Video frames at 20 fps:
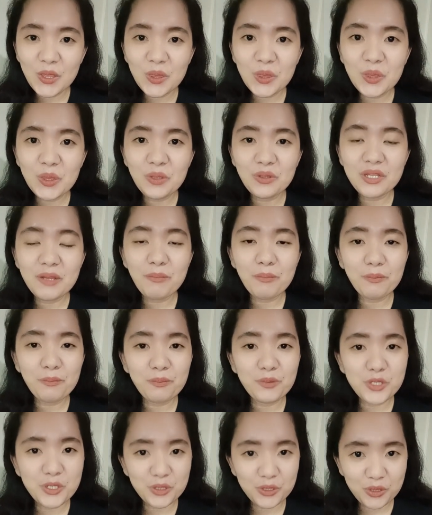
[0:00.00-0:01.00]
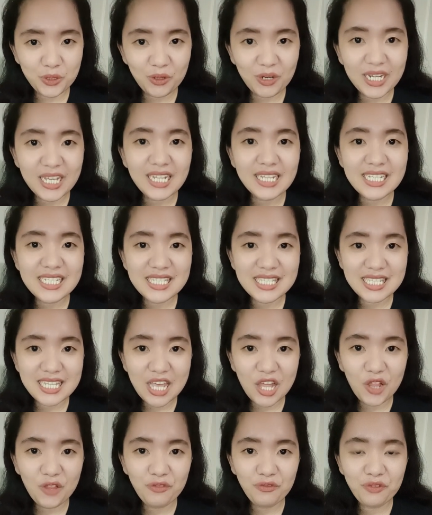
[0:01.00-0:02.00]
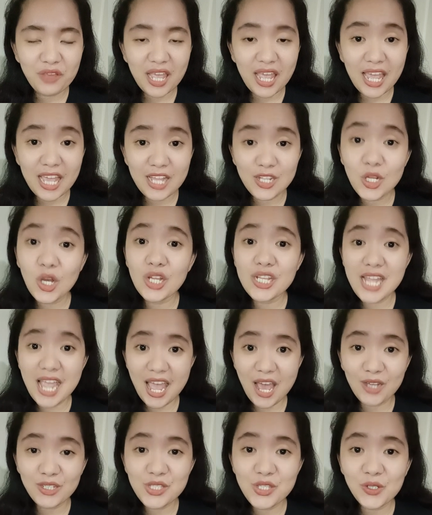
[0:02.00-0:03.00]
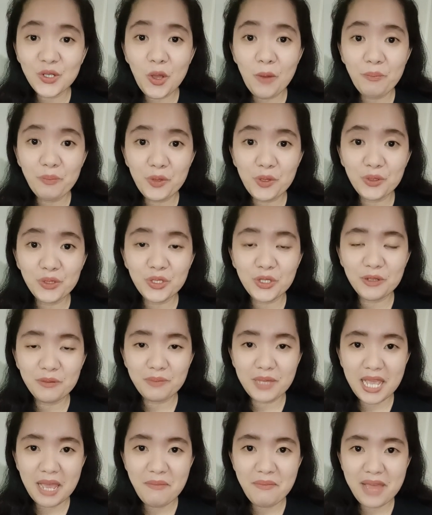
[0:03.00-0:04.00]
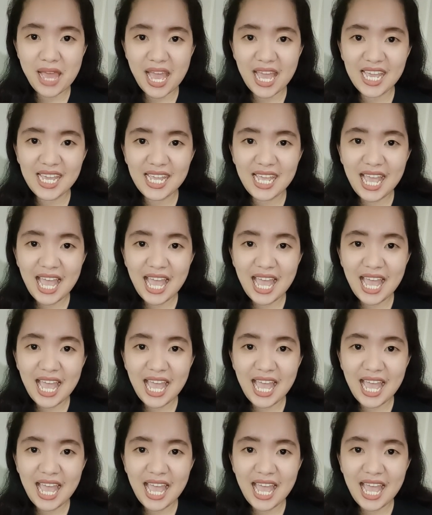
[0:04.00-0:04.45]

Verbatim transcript: to the tutorial itself and on how to compute your BMI,